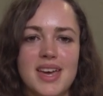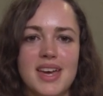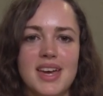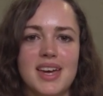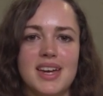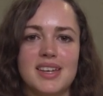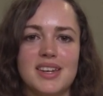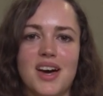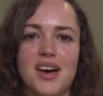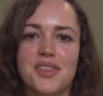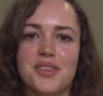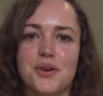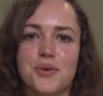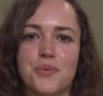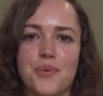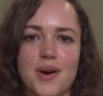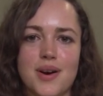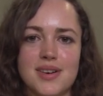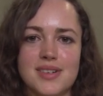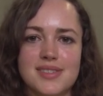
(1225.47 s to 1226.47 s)
In other
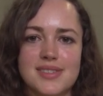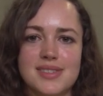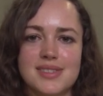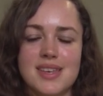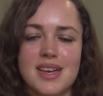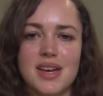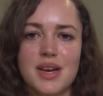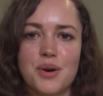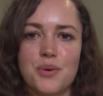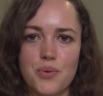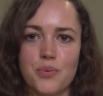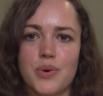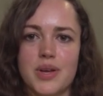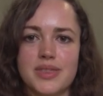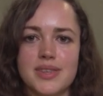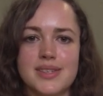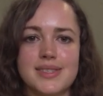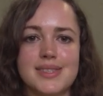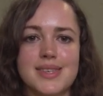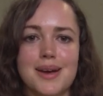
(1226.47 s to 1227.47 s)
words, when
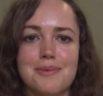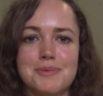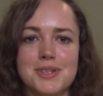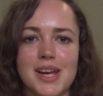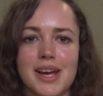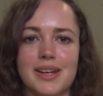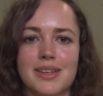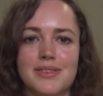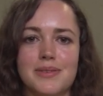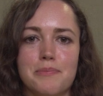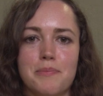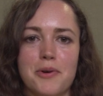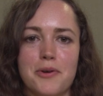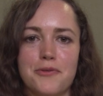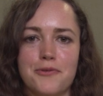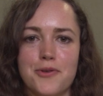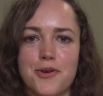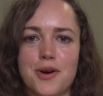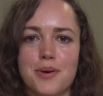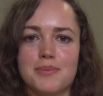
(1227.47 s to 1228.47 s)
the subject
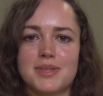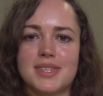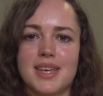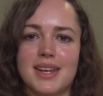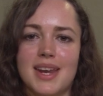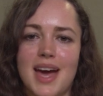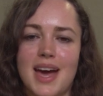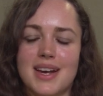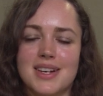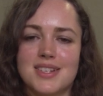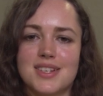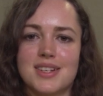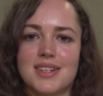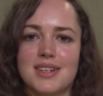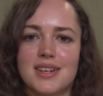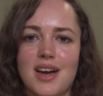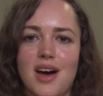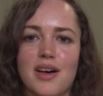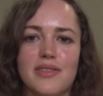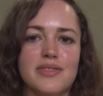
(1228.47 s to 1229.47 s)
performs an action
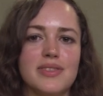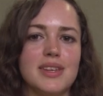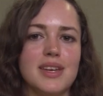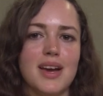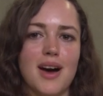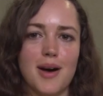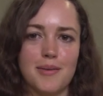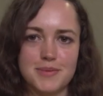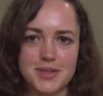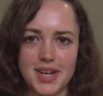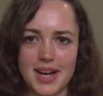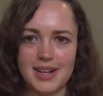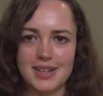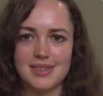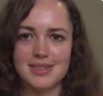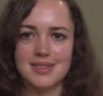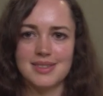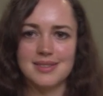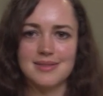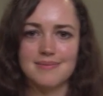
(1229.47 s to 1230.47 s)
on the
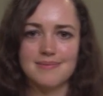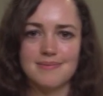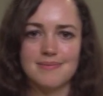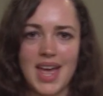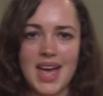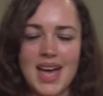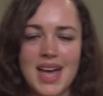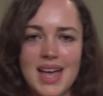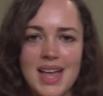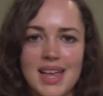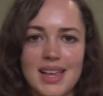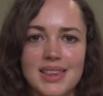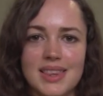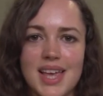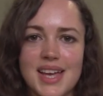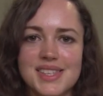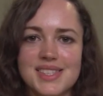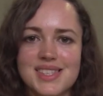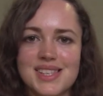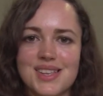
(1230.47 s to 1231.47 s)
object.
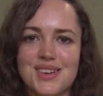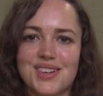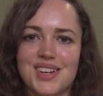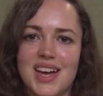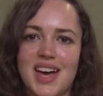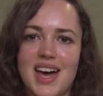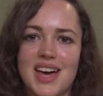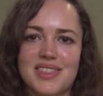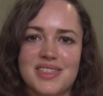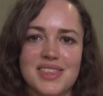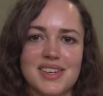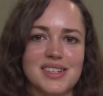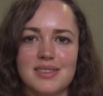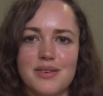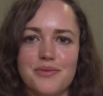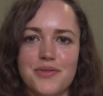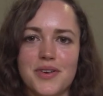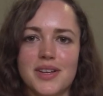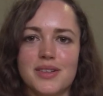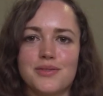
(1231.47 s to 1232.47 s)
Let's look at the
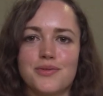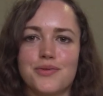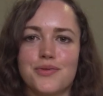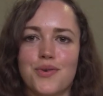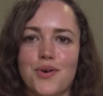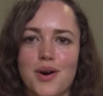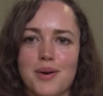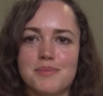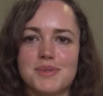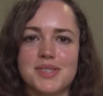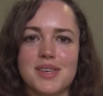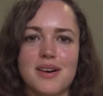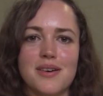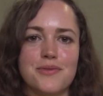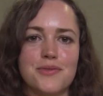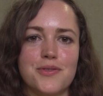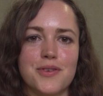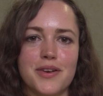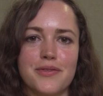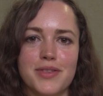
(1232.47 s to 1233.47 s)
different forms
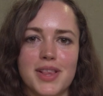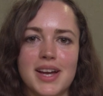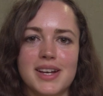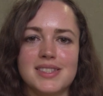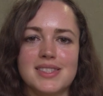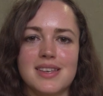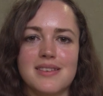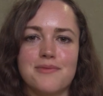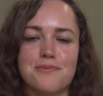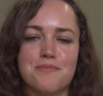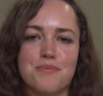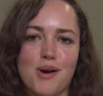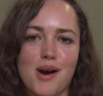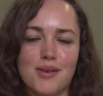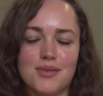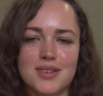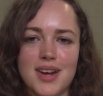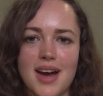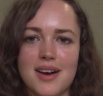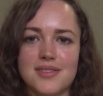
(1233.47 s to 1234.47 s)
of reflexive
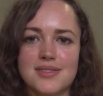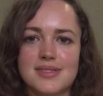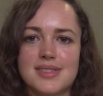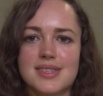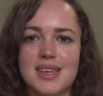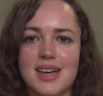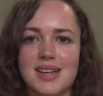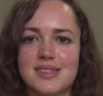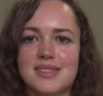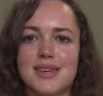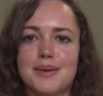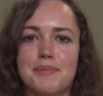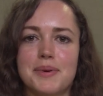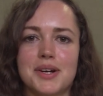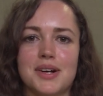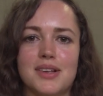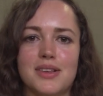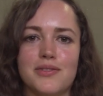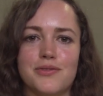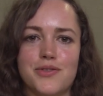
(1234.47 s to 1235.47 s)
pronouns and
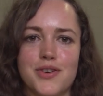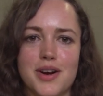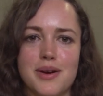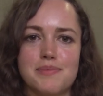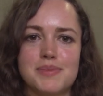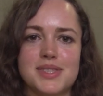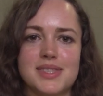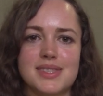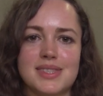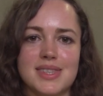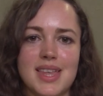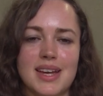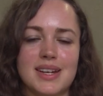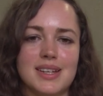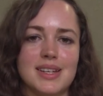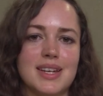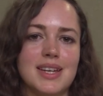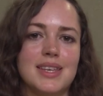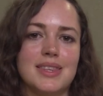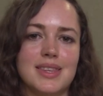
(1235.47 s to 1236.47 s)
typical verbs that
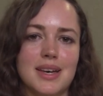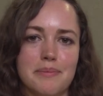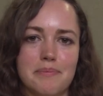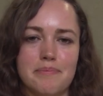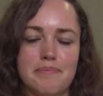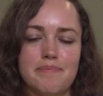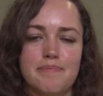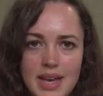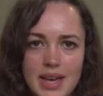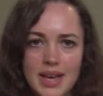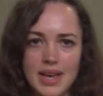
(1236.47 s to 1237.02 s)
need them.